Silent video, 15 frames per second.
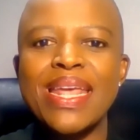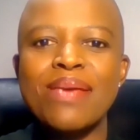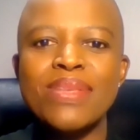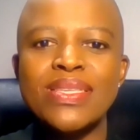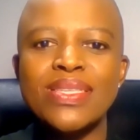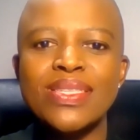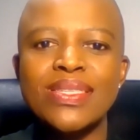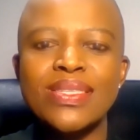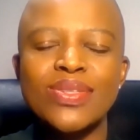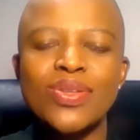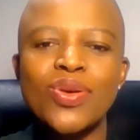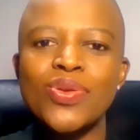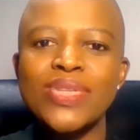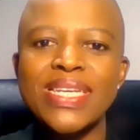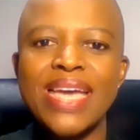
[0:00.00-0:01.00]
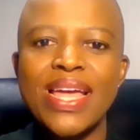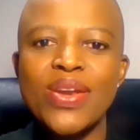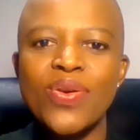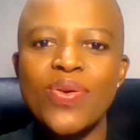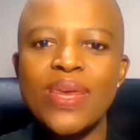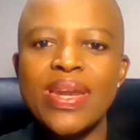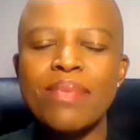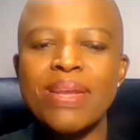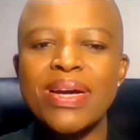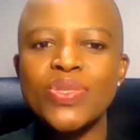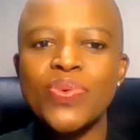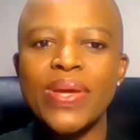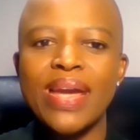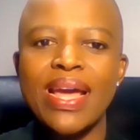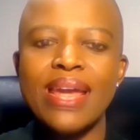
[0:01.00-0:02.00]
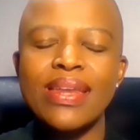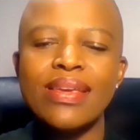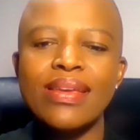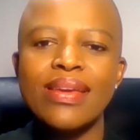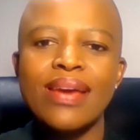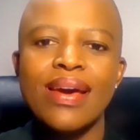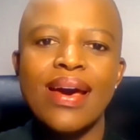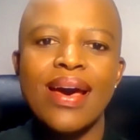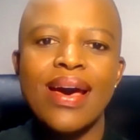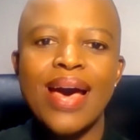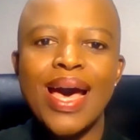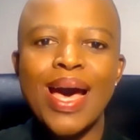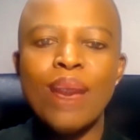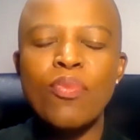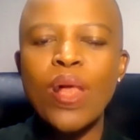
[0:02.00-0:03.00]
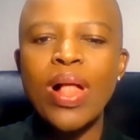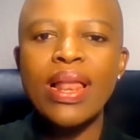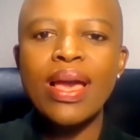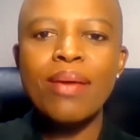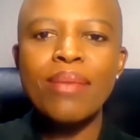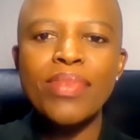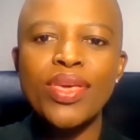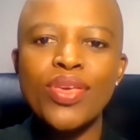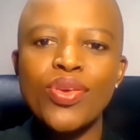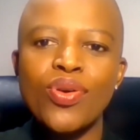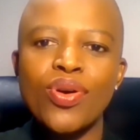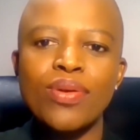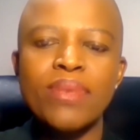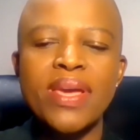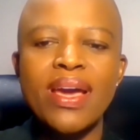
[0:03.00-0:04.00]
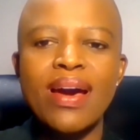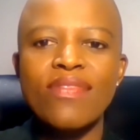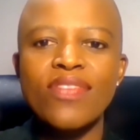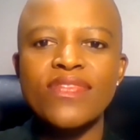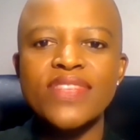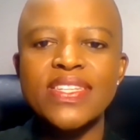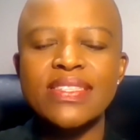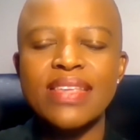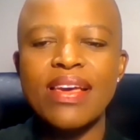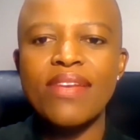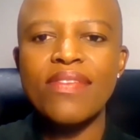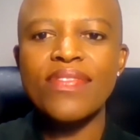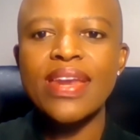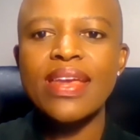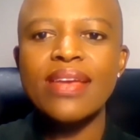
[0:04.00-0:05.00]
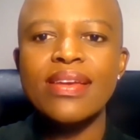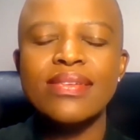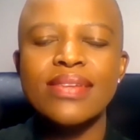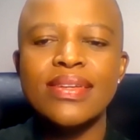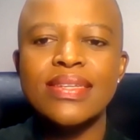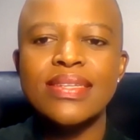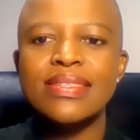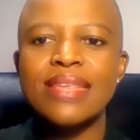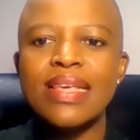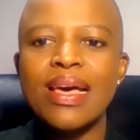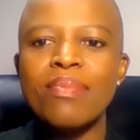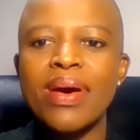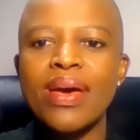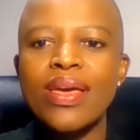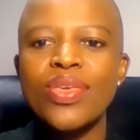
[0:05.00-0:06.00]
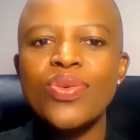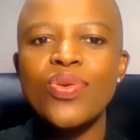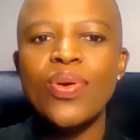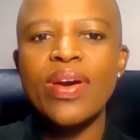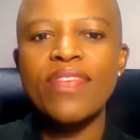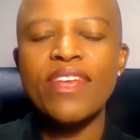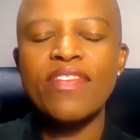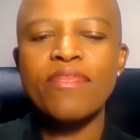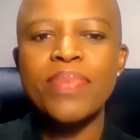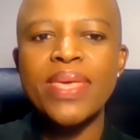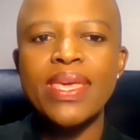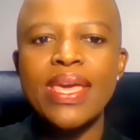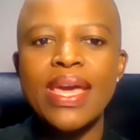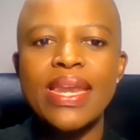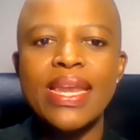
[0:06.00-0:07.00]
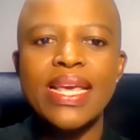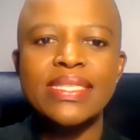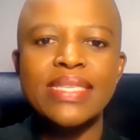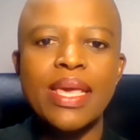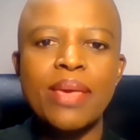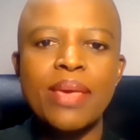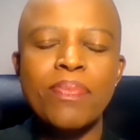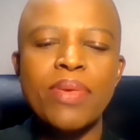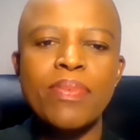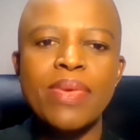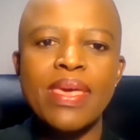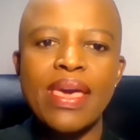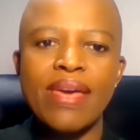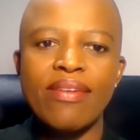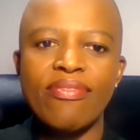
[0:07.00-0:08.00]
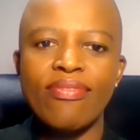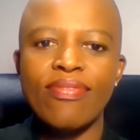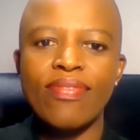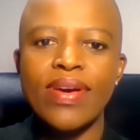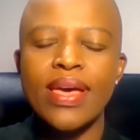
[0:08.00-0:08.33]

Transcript: name is Nolutando Nematswerani. I'm welcoming you on behalf of Discovery, SAMA, UFFP, and SAPPF.